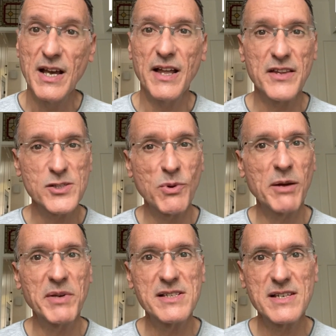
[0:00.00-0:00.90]
and that's why
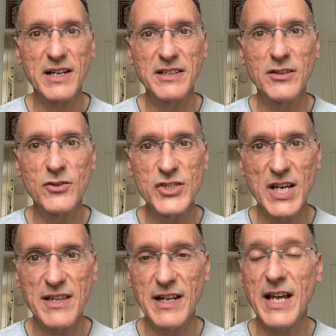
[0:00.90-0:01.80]
I'm excited to
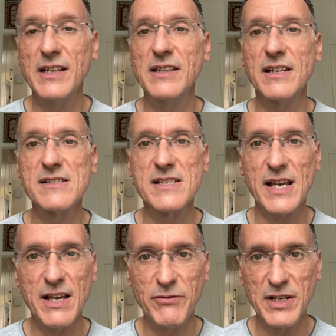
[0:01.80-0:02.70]
share the latest
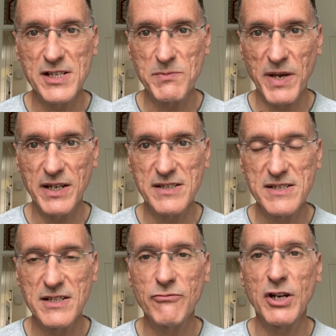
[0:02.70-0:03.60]

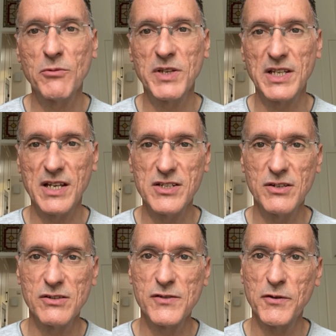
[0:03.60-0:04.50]
evidence-based
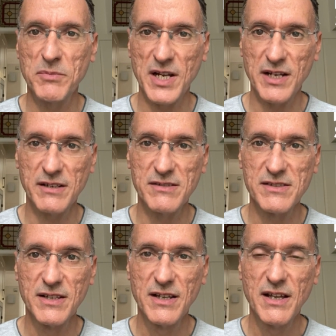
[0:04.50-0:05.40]
recommendations from NICE.